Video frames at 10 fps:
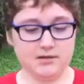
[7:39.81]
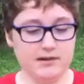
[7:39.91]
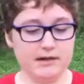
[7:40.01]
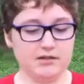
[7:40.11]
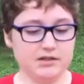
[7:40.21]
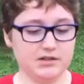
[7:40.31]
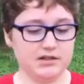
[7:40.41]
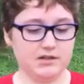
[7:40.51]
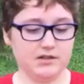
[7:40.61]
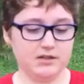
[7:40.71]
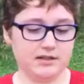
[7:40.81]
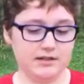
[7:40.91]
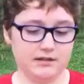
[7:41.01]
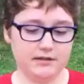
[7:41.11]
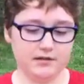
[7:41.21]
The Irish tended to stay
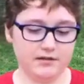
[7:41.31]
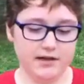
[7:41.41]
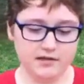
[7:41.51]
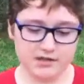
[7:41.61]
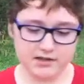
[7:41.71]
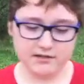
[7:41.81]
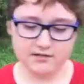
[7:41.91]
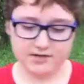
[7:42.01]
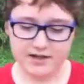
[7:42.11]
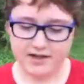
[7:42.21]
together in Irish ghettos.